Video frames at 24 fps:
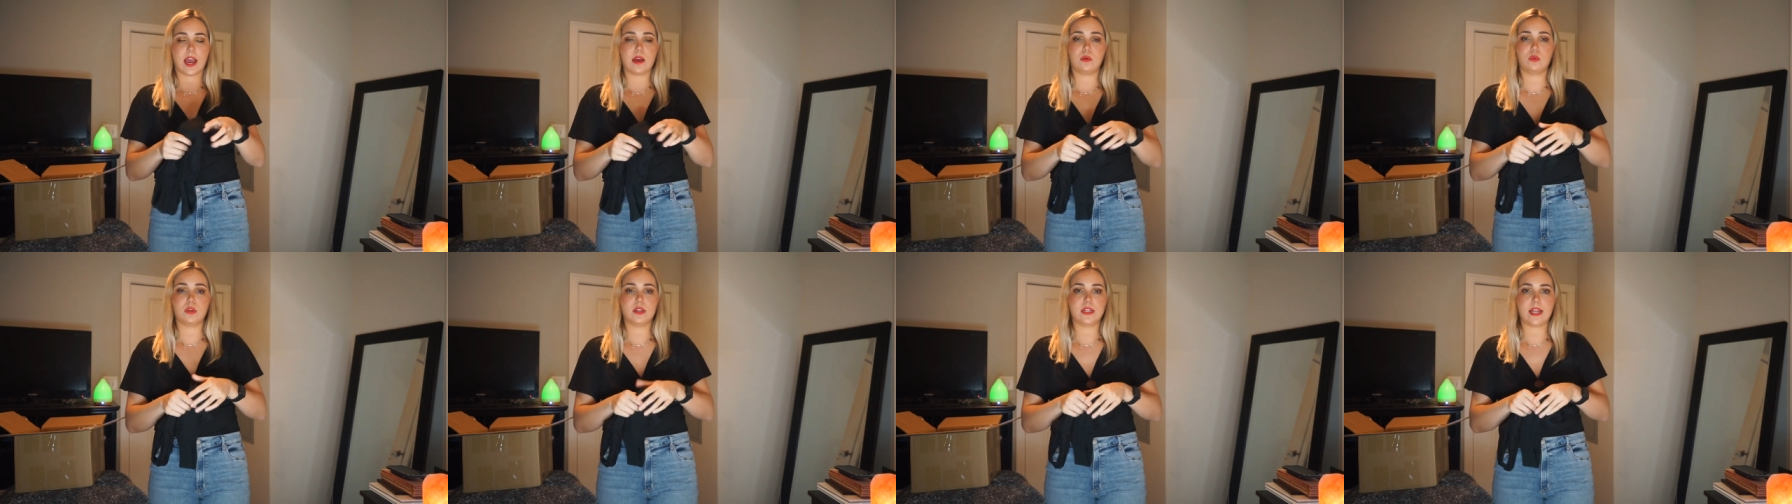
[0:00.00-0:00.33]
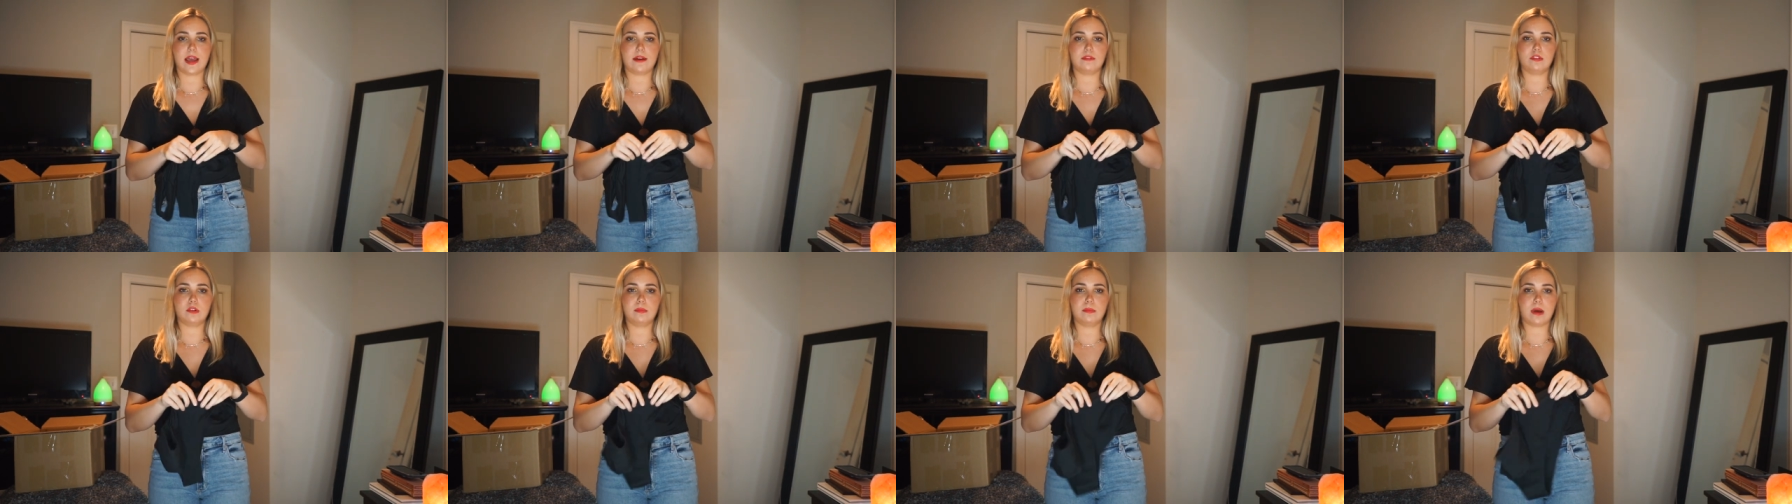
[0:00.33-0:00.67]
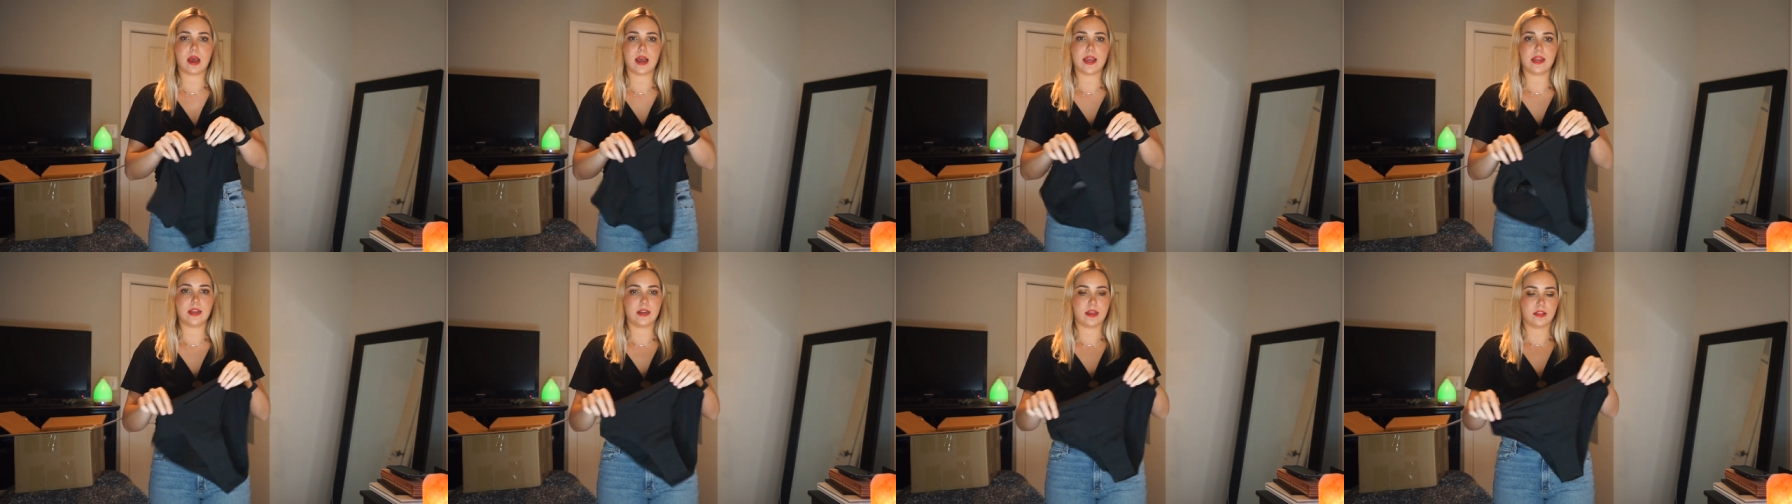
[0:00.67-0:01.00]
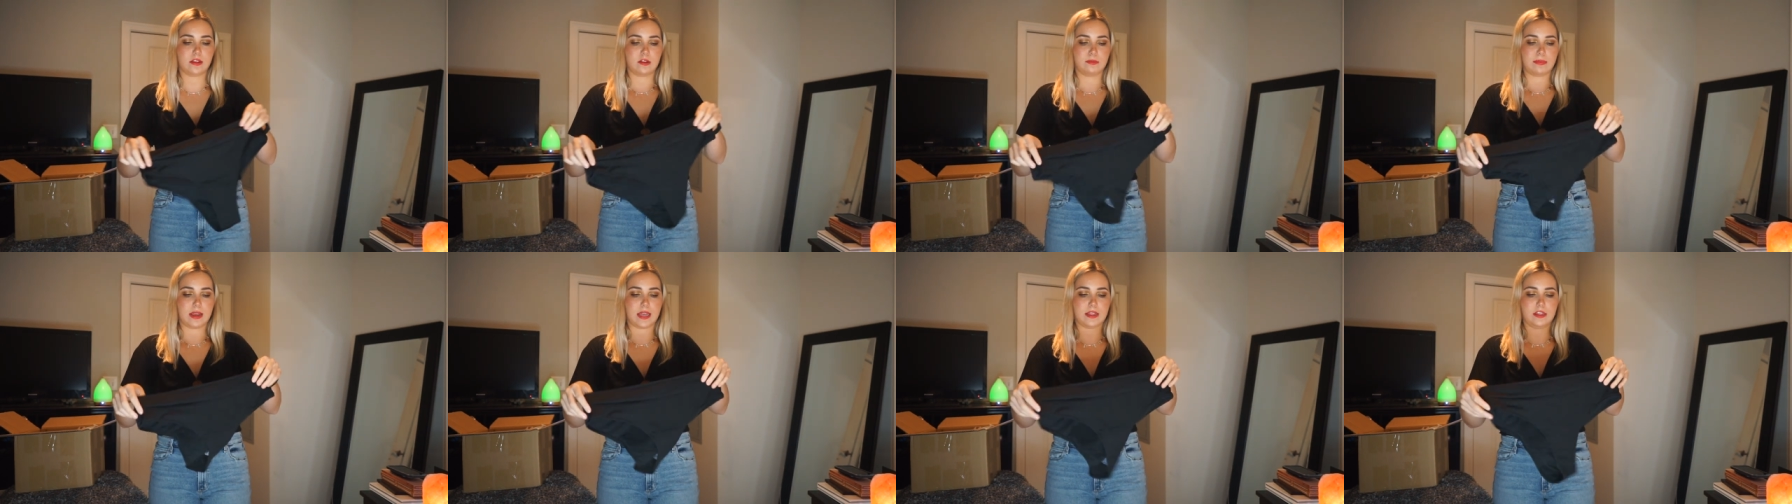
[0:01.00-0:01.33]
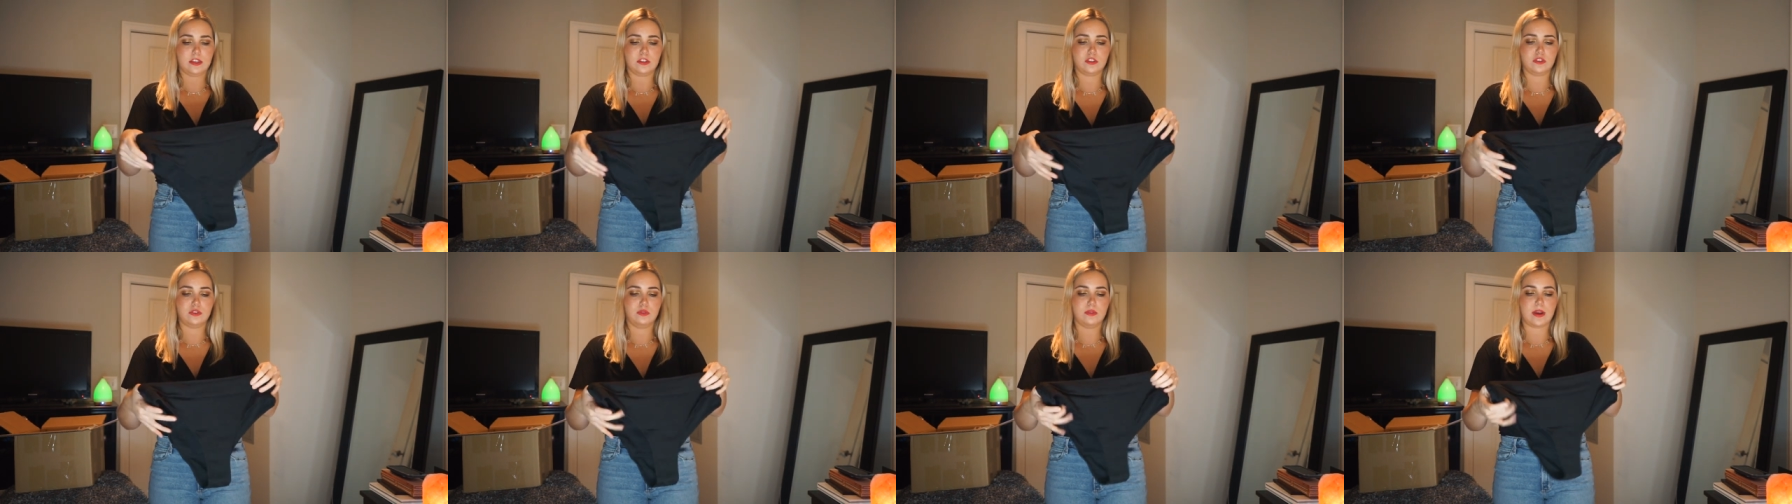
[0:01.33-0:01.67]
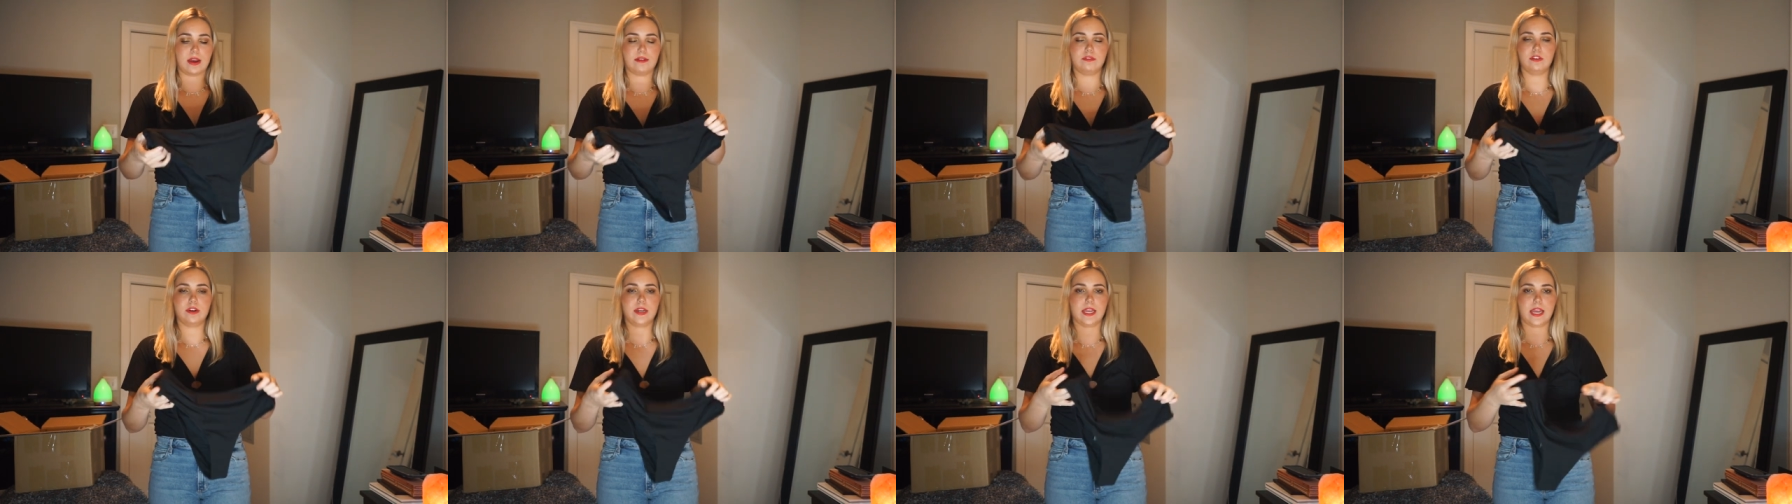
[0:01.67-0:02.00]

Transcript: I will never buy another bathing suit ever